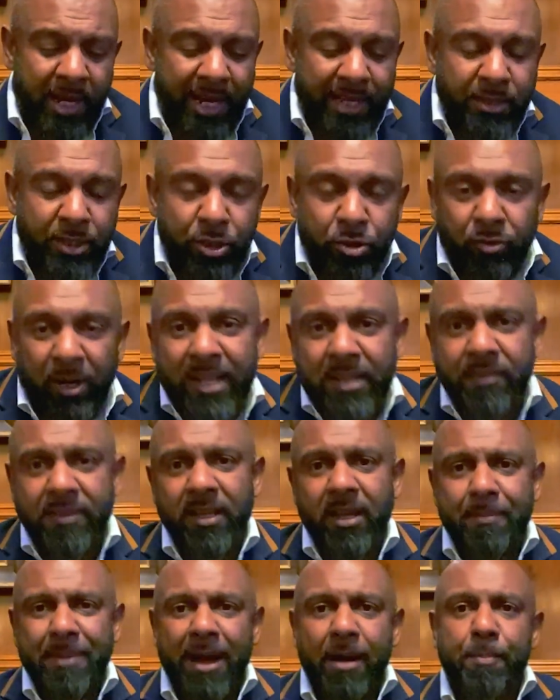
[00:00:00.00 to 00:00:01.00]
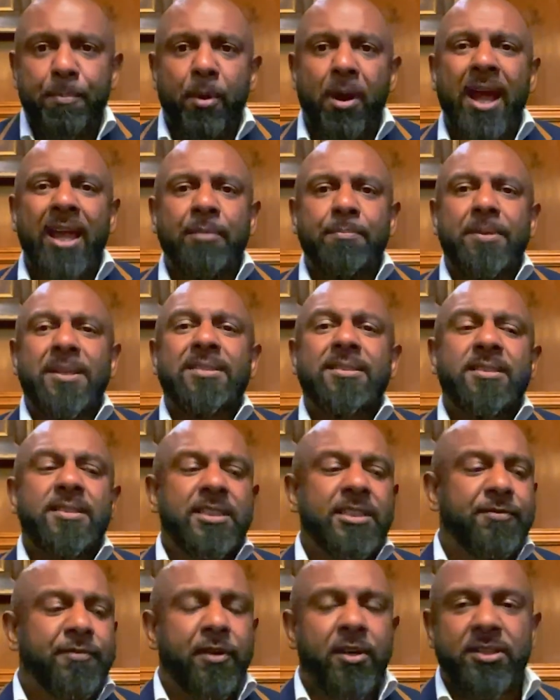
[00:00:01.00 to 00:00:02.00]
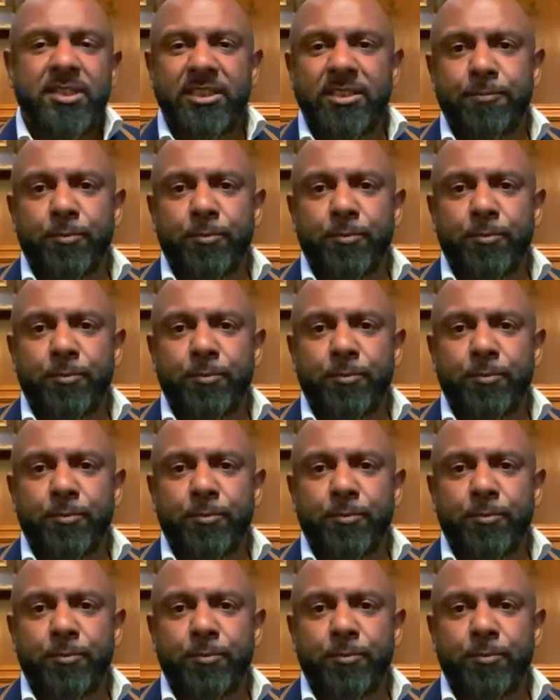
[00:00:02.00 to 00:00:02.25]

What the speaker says: And the great thing about buying businesses versus